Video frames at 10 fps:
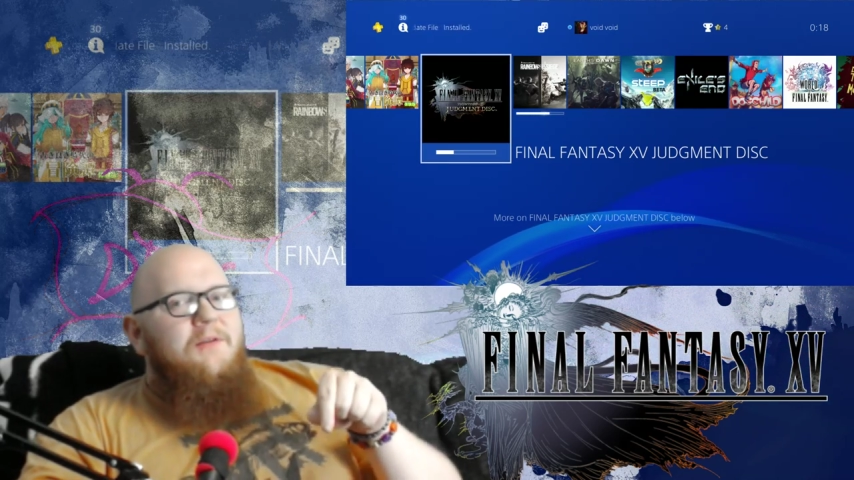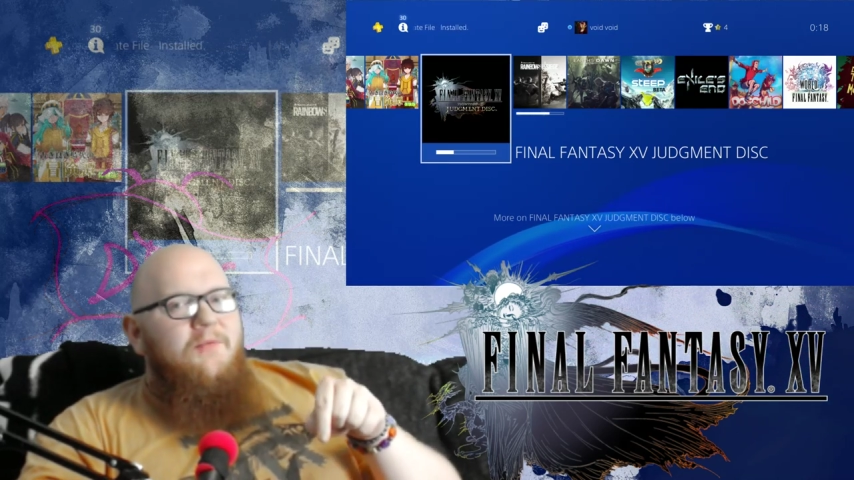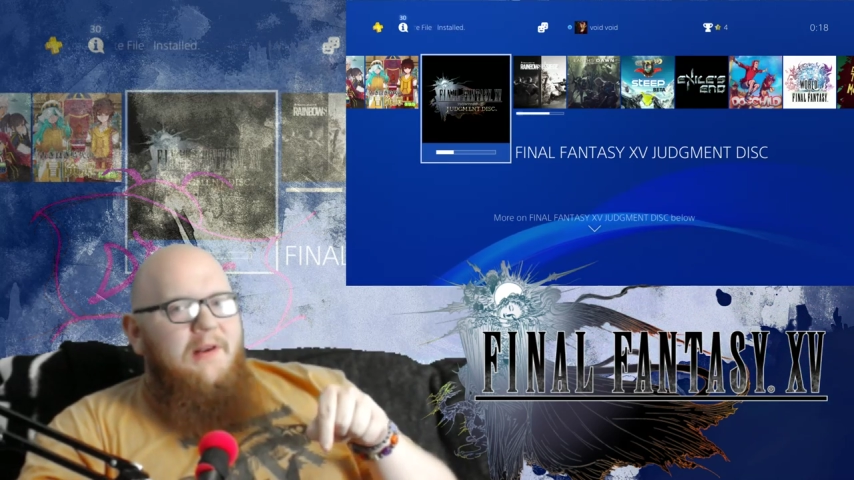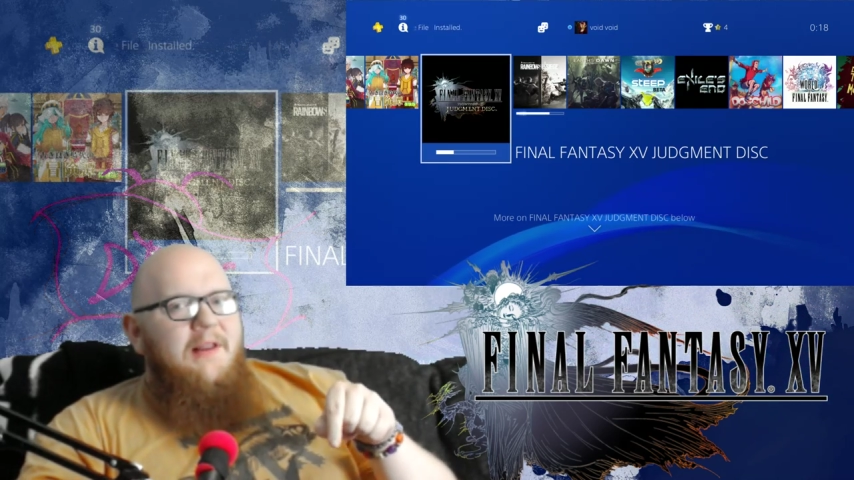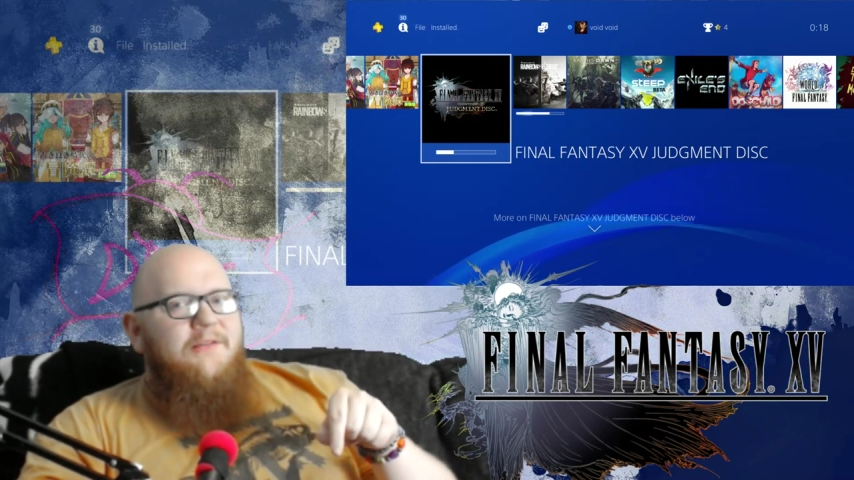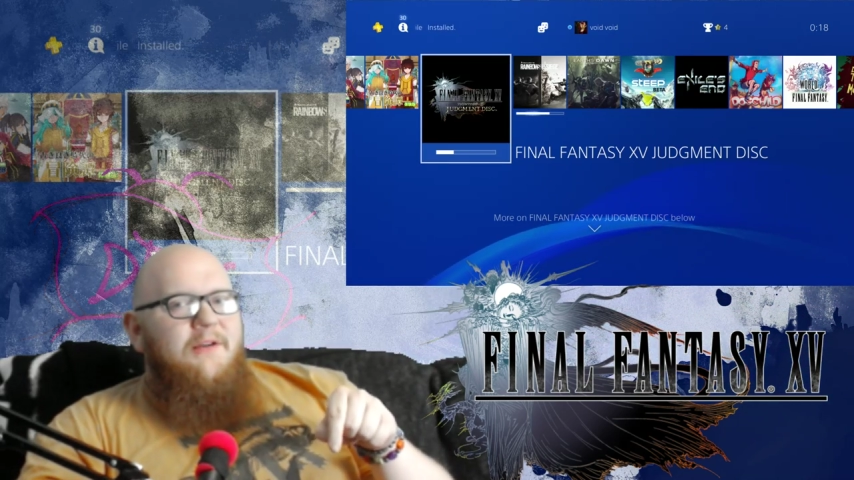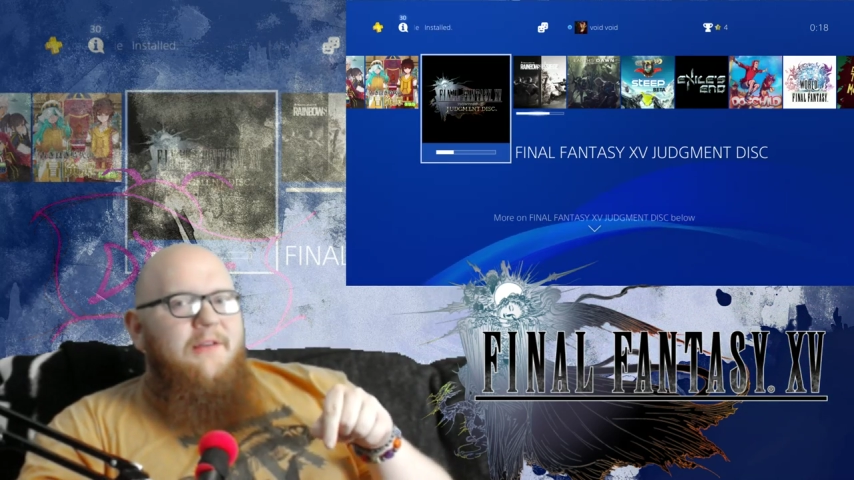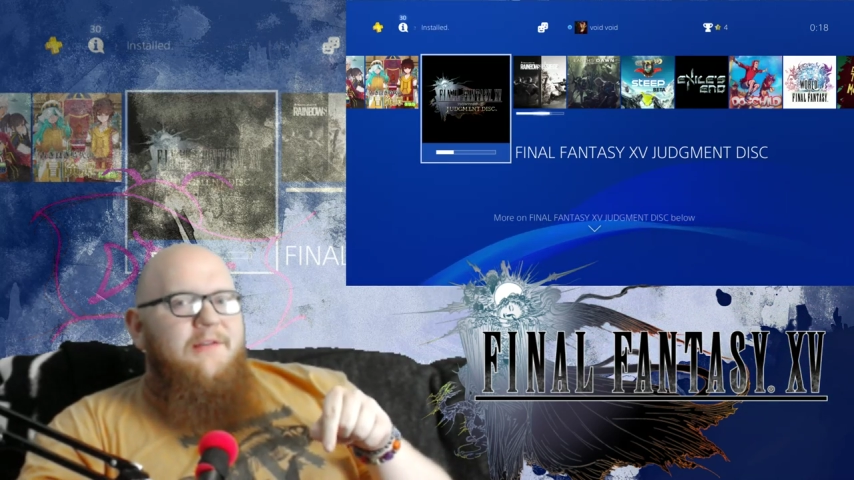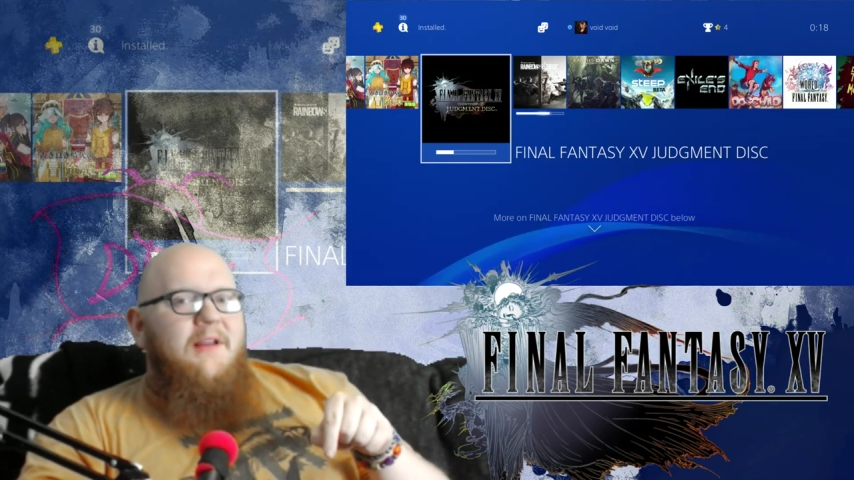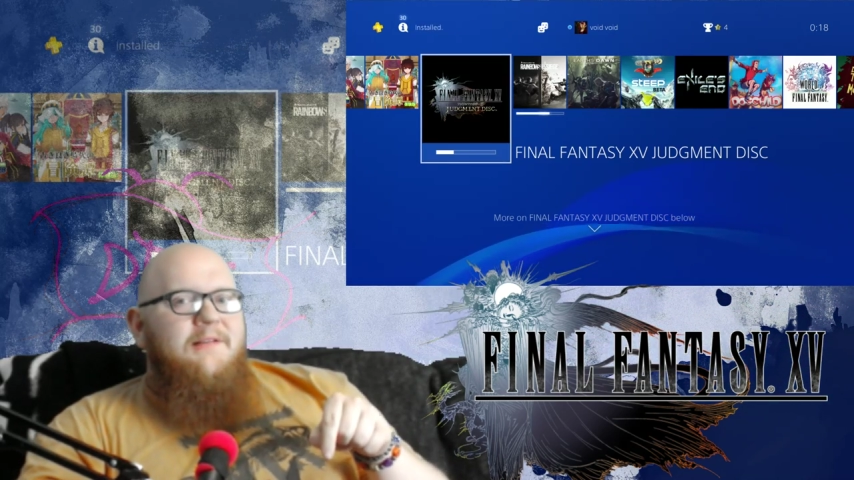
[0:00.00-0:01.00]
released on the
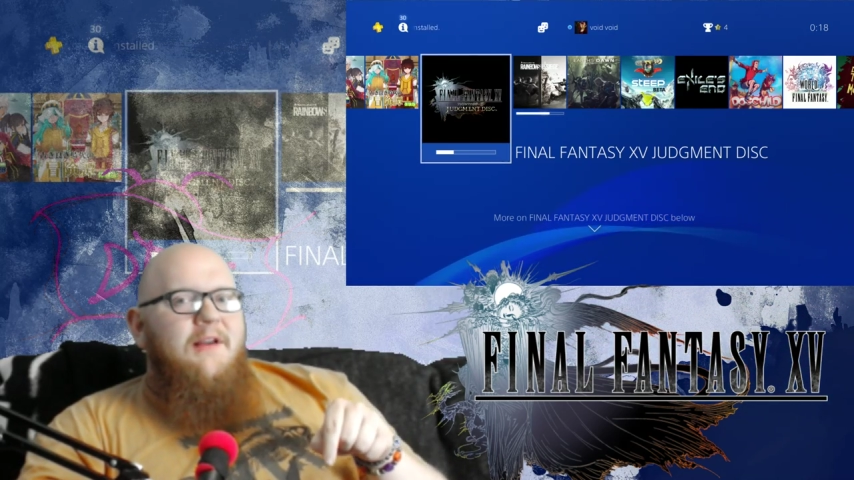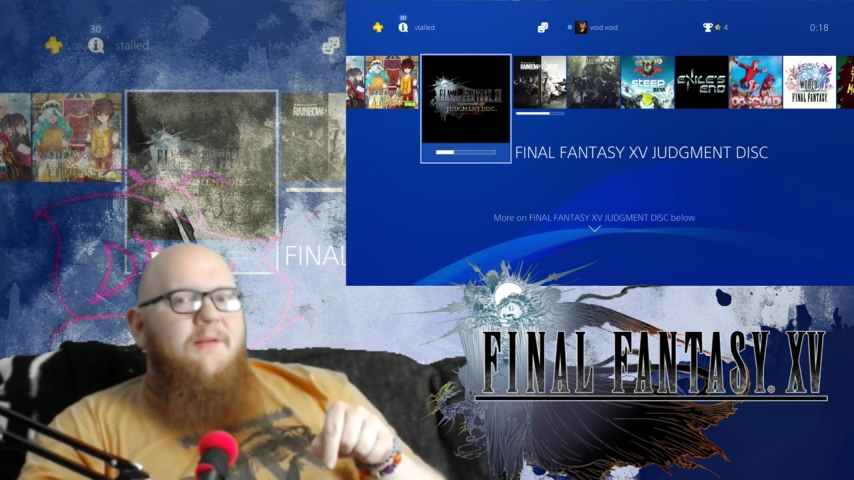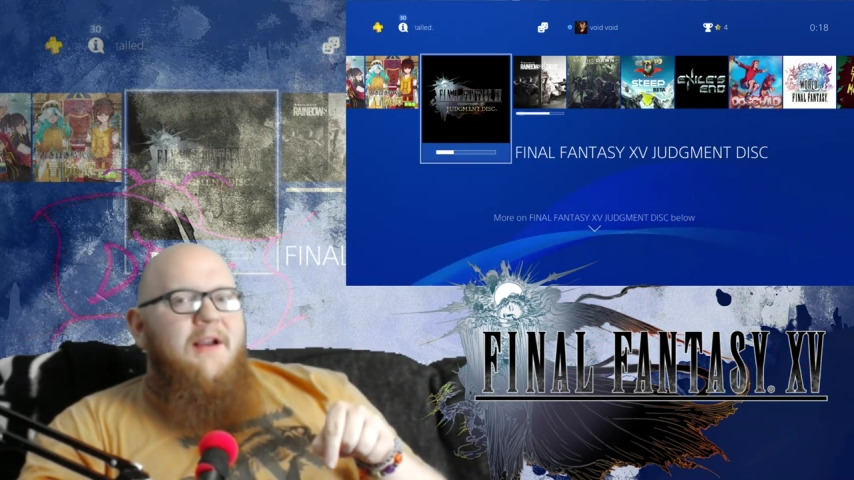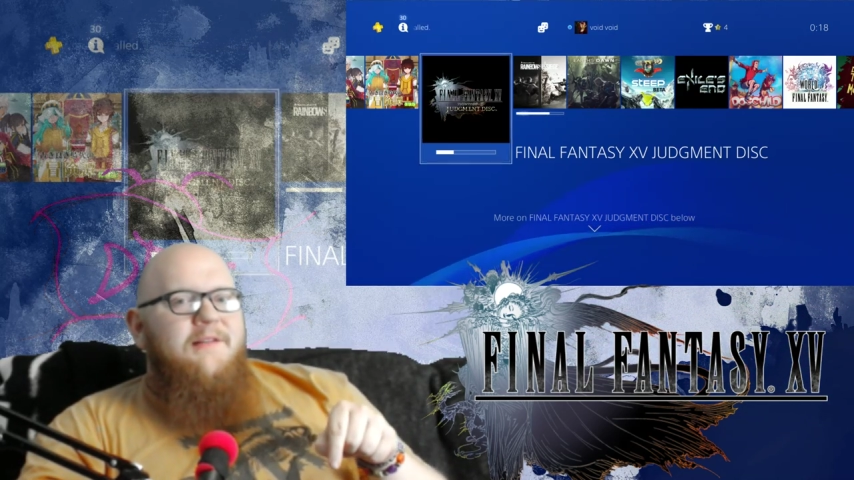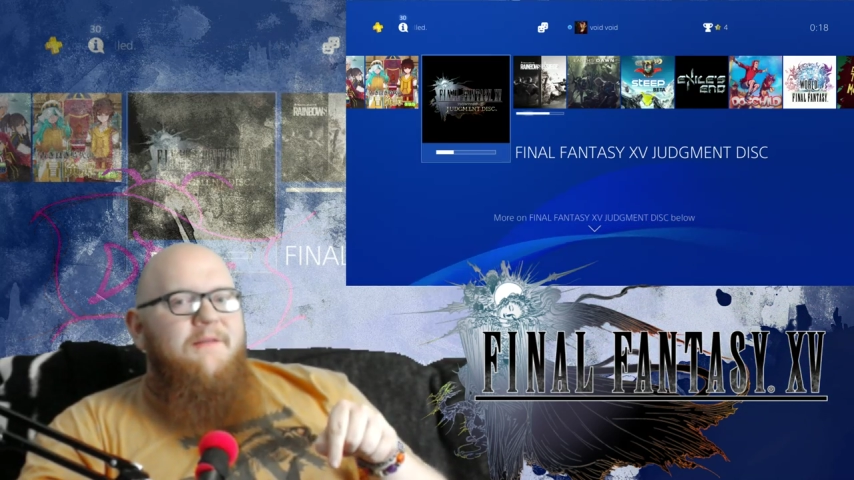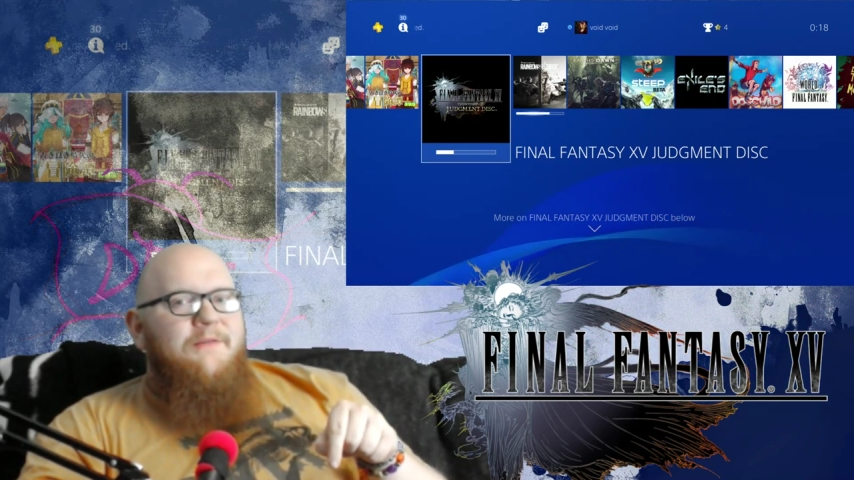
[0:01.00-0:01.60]
Sega Saturn magazine